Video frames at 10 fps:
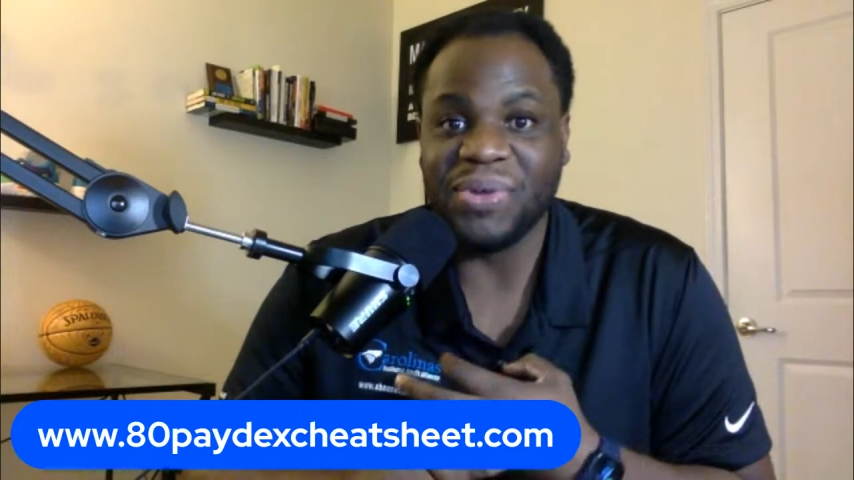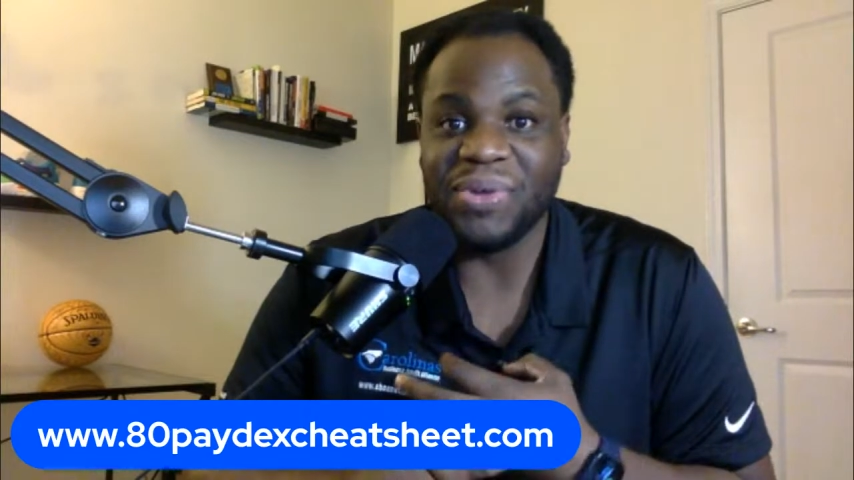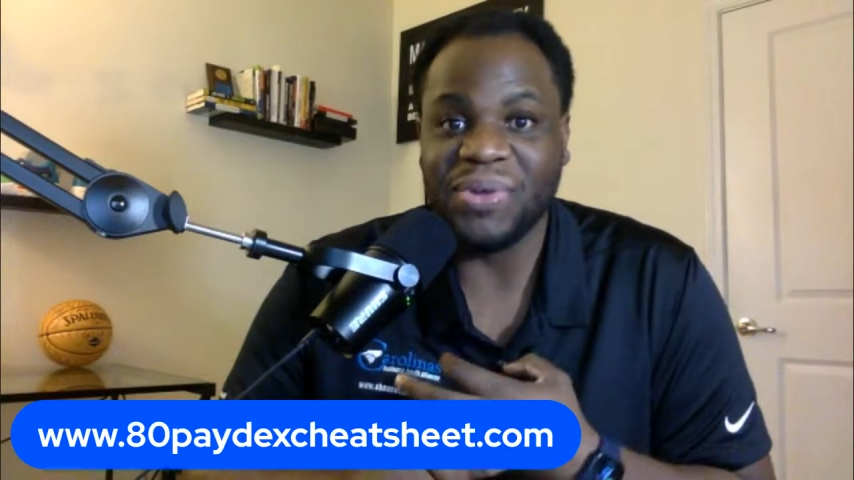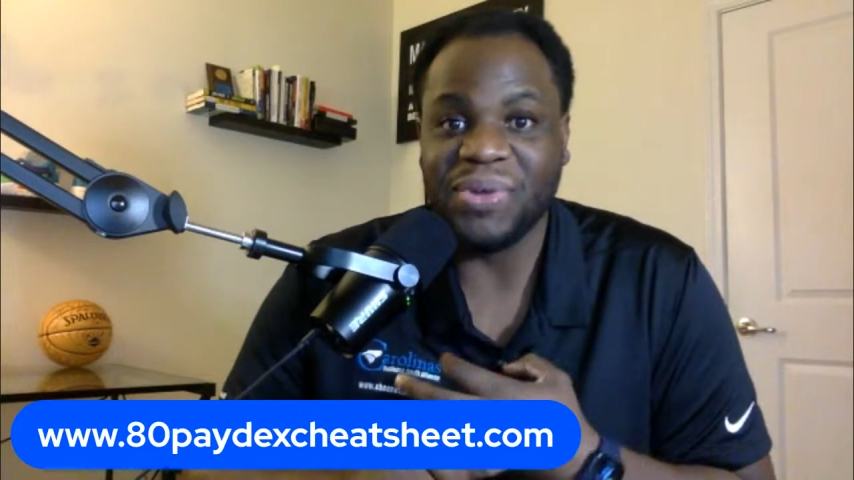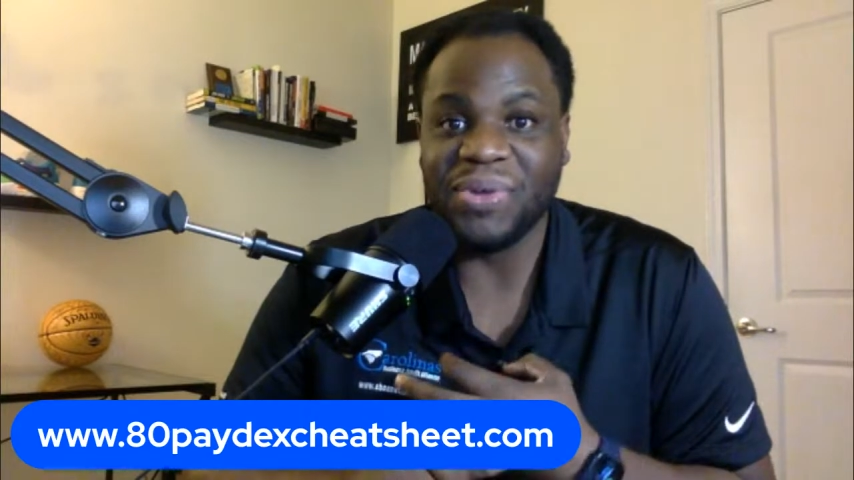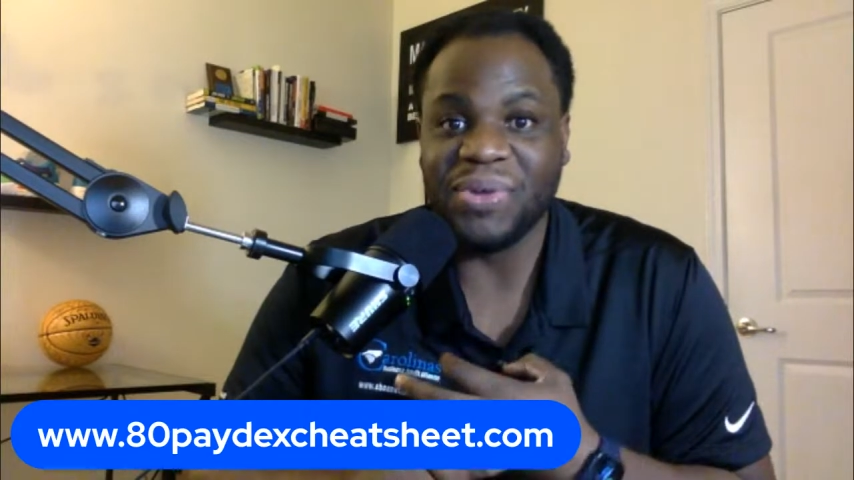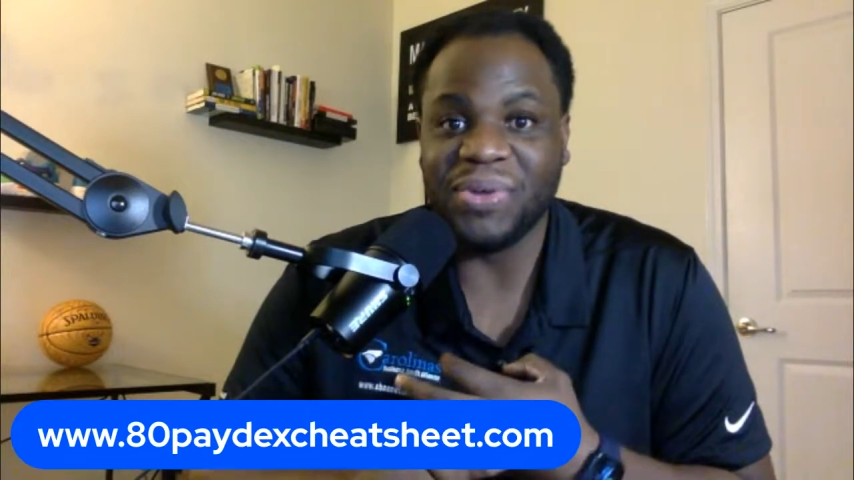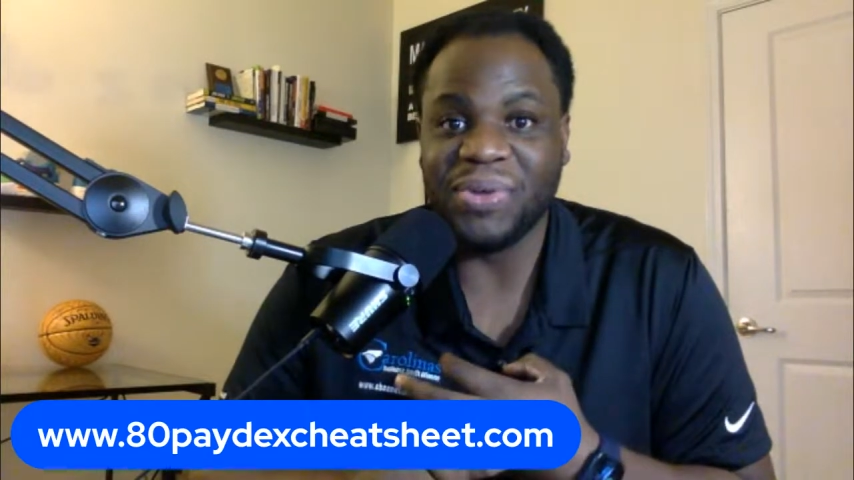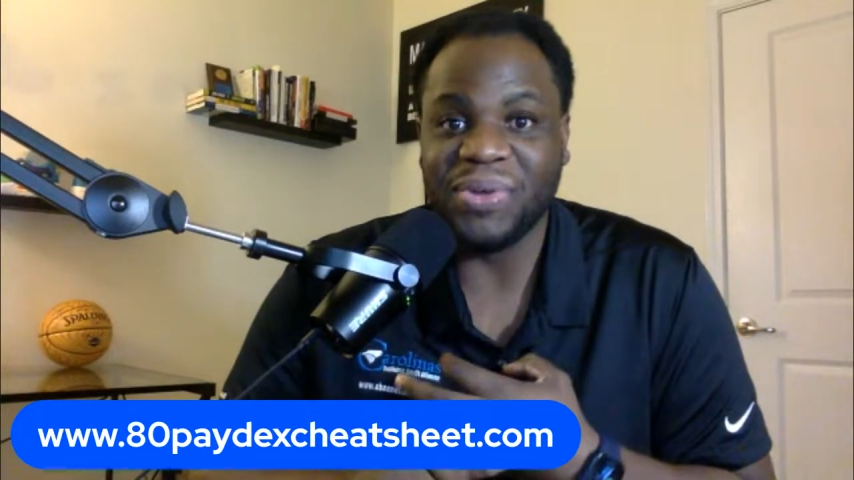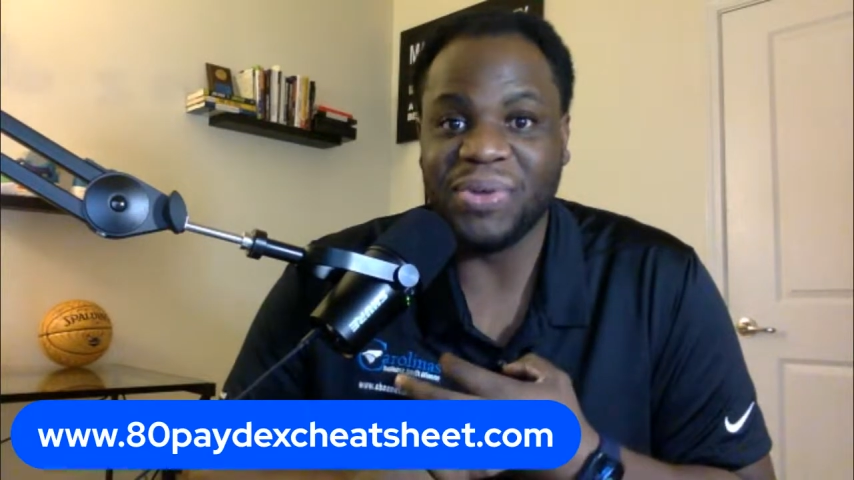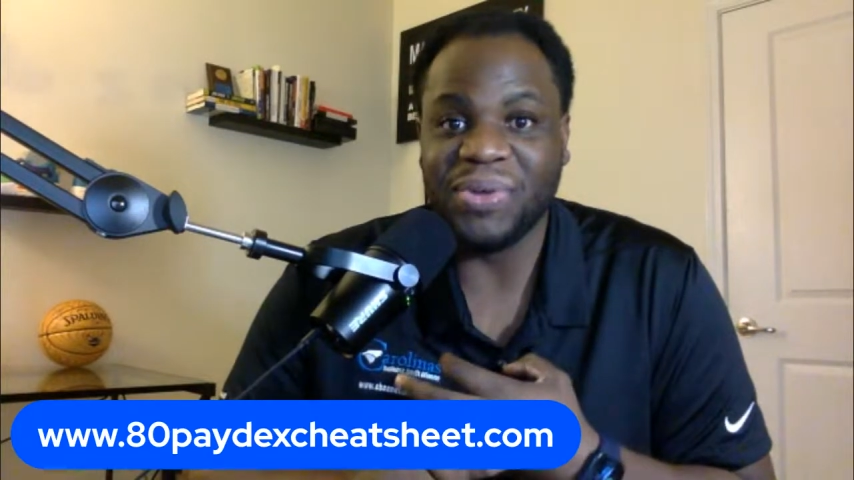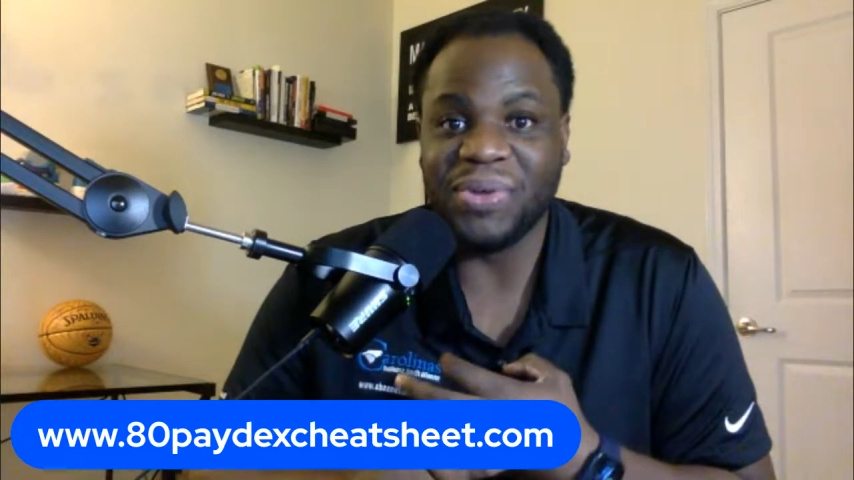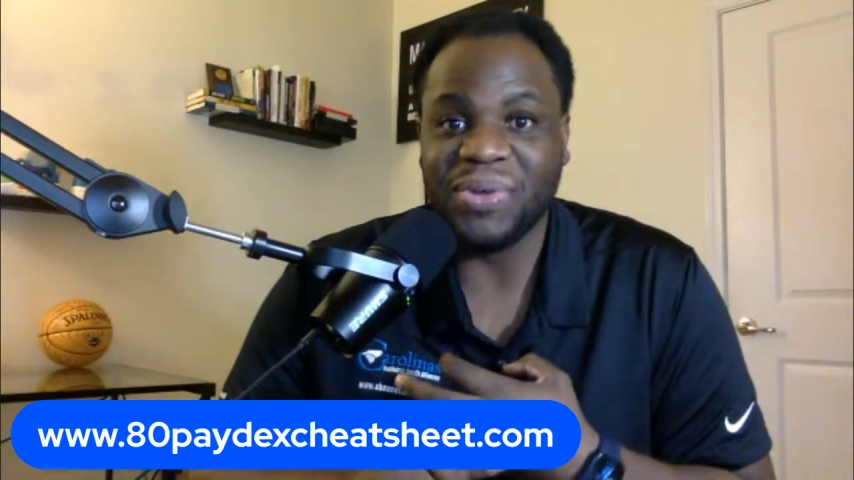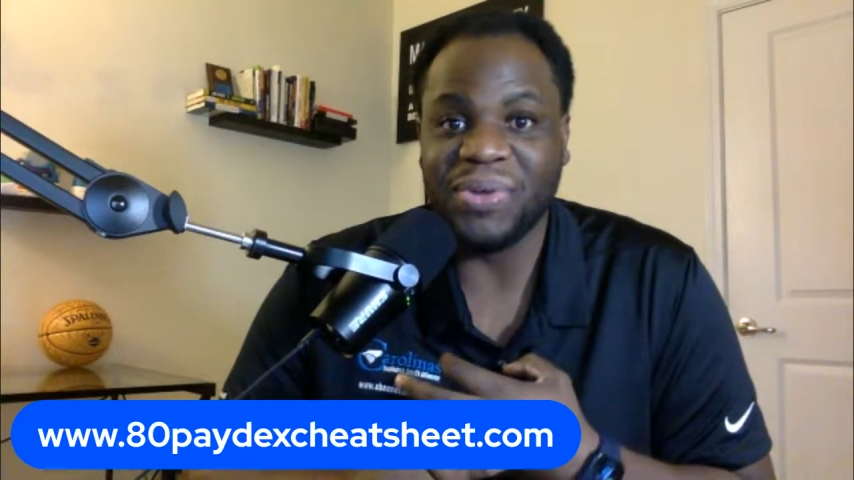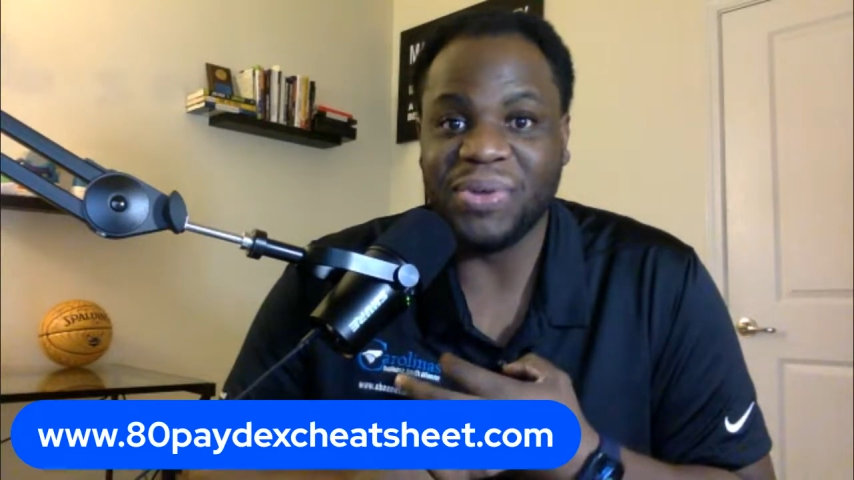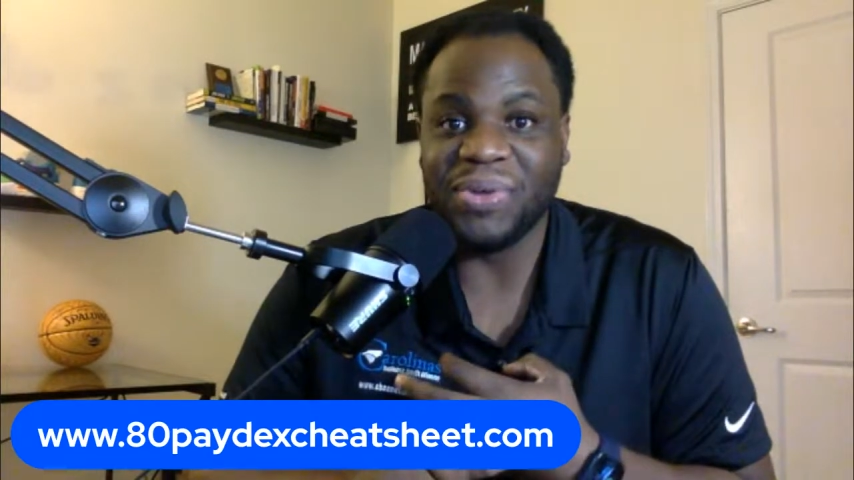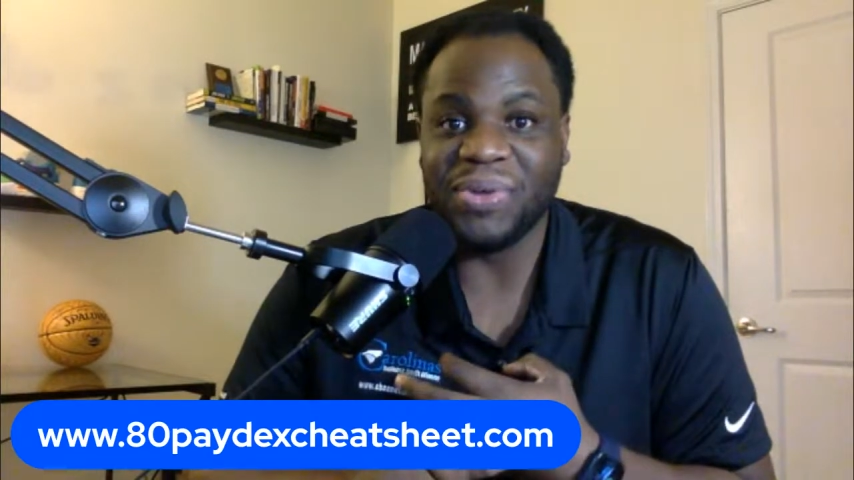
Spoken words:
and I appreciate the honesty.